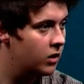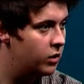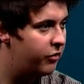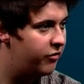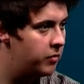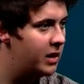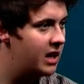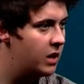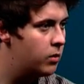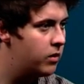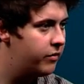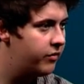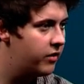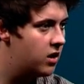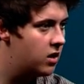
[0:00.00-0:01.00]
You familiar with
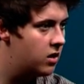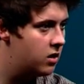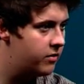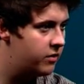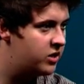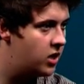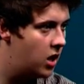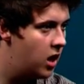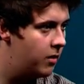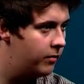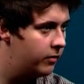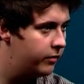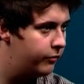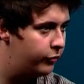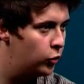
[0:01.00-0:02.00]
the term
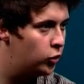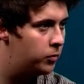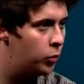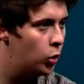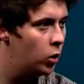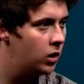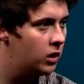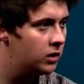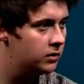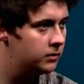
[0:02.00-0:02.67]
football?